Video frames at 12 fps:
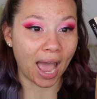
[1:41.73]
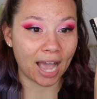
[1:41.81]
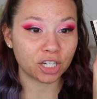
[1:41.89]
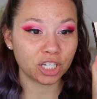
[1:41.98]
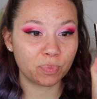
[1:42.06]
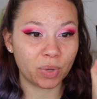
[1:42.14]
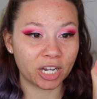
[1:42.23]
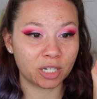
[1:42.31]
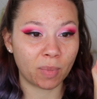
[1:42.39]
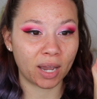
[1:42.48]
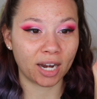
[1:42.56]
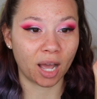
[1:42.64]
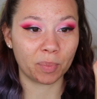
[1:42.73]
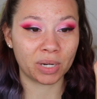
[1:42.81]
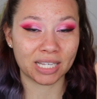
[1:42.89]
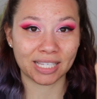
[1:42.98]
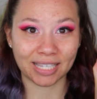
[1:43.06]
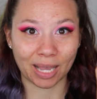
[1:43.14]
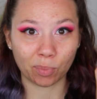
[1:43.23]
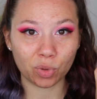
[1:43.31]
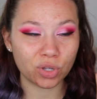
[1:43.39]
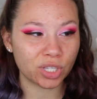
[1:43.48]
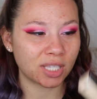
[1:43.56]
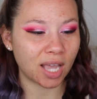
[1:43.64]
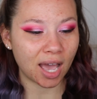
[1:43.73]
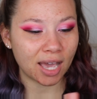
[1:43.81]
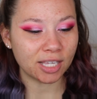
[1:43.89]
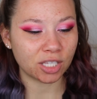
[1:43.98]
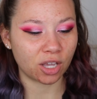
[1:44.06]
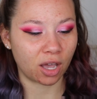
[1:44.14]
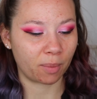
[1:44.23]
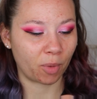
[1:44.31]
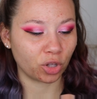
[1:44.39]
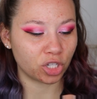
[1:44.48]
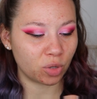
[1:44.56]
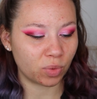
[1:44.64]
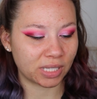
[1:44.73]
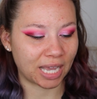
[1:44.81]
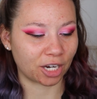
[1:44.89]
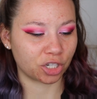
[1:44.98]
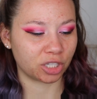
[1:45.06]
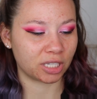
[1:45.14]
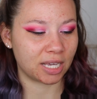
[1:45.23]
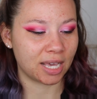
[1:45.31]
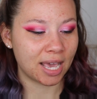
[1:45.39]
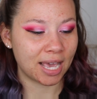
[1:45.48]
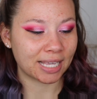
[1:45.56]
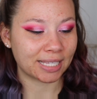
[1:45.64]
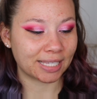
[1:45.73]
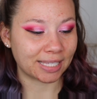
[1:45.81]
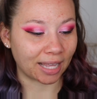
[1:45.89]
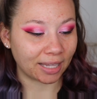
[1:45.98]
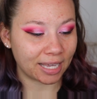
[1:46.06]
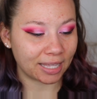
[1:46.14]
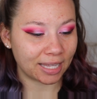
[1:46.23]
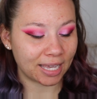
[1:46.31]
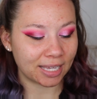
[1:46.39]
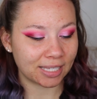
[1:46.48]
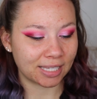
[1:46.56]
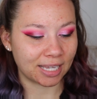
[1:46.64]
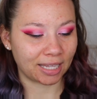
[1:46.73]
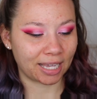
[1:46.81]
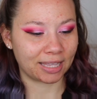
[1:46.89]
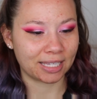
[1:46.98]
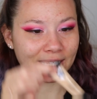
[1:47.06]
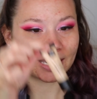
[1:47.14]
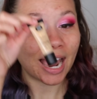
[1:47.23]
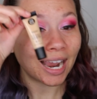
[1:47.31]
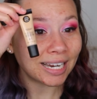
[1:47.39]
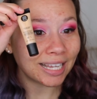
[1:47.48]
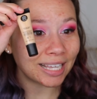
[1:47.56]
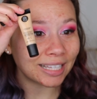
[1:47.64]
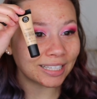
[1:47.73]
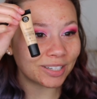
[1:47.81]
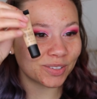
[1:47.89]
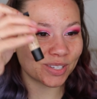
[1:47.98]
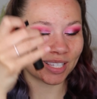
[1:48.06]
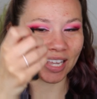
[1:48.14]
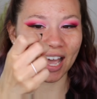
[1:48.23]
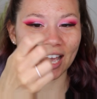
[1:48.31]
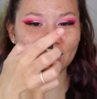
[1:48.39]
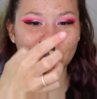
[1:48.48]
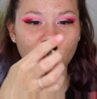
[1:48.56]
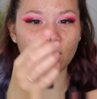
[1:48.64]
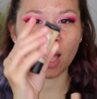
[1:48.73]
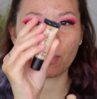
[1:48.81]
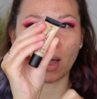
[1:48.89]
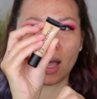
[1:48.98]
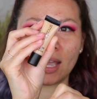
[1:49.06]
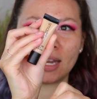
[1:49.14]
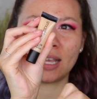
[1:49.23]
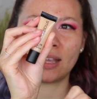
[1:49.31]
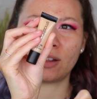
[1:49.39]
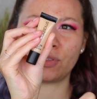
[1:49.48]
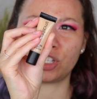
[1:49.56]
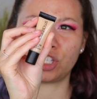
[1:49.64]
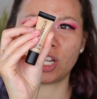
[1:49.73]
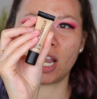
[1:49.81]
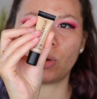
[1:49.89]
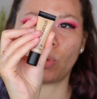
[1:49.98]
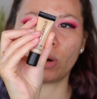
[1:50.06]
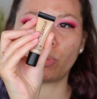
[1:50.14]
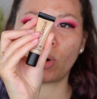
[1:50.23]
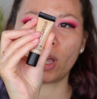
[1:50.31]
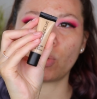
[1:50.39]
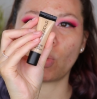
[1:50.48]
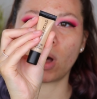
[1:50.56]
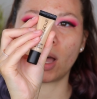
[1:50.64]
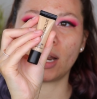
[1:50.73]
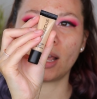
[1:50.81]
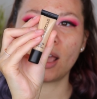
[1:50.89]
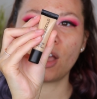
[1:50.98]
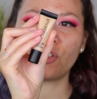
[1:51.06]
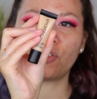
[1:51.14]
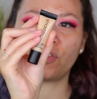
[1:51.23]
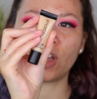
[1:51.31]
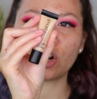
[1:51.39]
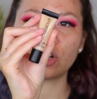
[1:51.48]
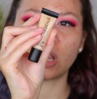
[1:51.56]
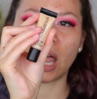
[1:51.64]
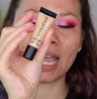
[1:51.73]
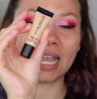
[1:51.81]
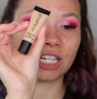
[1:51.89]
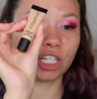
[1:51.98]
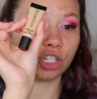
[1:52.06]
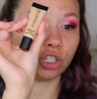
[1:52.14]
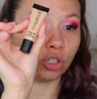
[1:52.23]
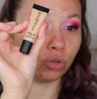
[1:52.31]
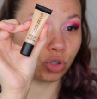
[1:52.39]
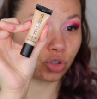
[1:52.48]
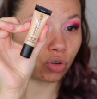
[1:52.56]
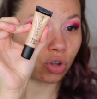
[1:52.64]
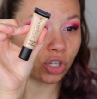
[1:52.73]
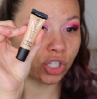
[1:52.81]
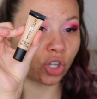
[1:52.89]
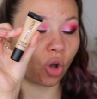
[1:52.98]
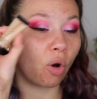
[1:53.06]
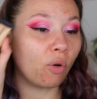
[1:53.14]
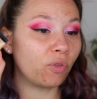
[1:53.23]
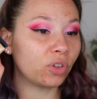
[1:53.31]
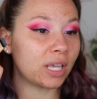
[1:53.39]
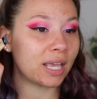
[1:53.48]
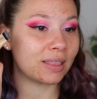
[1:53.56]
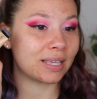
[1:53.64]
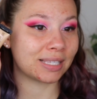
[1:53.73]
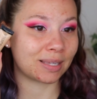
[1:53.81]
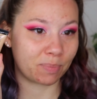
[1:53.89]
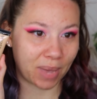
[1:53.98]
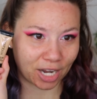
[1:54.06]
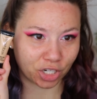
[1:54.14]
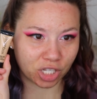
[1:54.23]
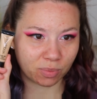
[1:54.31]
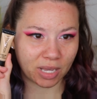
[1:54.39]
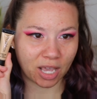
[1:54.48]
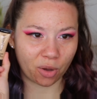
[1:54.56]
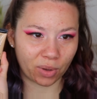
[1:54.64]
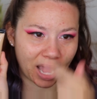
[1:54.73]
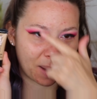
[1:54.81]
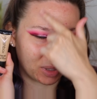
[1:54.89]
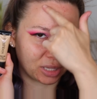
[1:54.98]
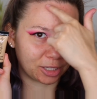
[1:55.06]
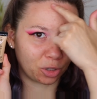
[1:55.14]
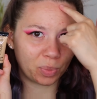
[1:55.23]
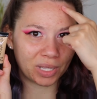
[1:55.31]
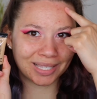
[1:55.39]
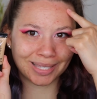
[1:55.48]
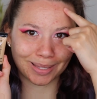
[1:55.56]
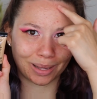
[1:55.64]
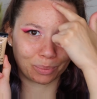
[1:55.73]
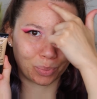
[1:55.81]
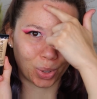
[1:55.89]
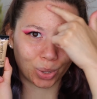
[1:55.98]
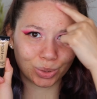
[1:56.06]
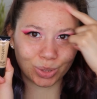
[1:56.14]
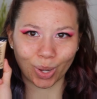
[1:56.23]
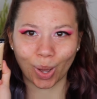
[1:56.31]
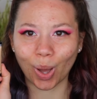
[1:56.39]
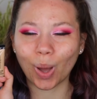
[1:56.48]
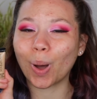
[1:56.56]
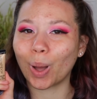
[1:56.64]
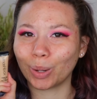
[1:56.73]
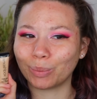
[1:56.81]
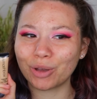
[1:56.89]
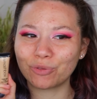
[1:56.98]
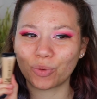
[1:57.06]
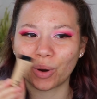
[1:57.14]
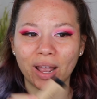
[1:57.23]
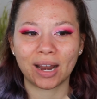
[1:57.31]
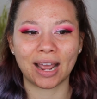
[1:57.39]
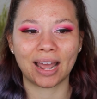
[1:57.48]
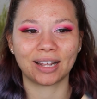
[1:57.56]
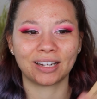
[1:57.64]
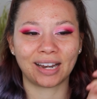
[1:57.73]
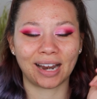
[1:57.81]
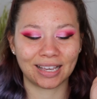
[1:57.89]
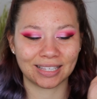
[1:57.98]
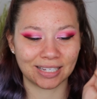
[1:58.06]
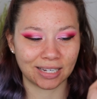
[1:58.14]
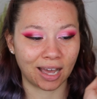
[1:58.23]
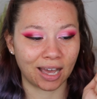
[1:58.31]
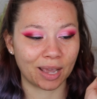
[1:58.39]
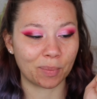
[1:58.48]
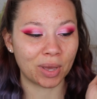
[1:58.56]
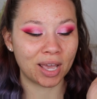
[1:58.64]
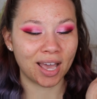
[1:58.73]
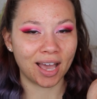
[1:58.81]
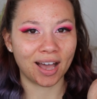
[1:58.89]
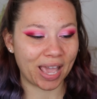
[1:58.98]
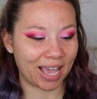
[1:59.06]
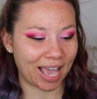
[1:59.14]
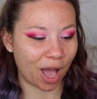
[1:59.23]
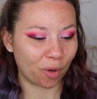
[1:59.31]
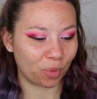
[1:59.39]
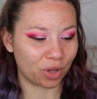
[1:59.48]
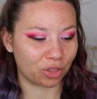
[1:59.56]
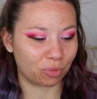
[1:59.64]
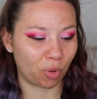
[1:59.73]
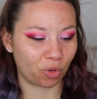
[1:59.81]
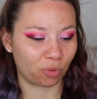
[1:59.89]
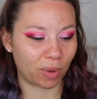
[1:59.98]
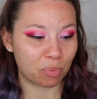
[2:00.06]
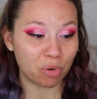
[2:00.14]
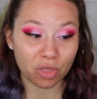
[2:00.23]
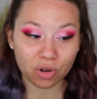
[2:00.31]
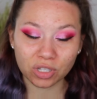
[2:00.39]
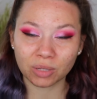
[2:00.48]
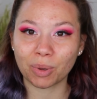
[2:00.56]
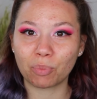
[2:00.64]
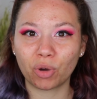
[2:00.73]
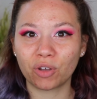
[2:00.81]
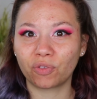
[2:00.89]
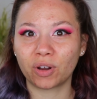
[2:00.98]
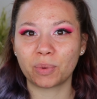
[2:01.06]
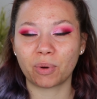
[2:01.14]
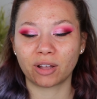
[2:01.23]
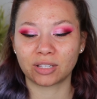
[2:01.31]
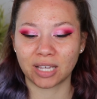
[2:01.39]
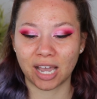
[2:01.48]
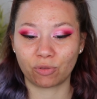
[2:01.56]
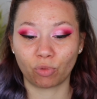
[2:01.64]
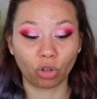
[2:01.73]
I actually picked mine up in a sample size. Ulta was actually selling this in like this tiny little size. So I got mine in the shade 1.1. Fair Light Neutral, so hopefully this matches me okay. I'm a little bit sunburnt on my forehead. I had a nice time hanging out with both of my brothers and my boyfriend. We were outside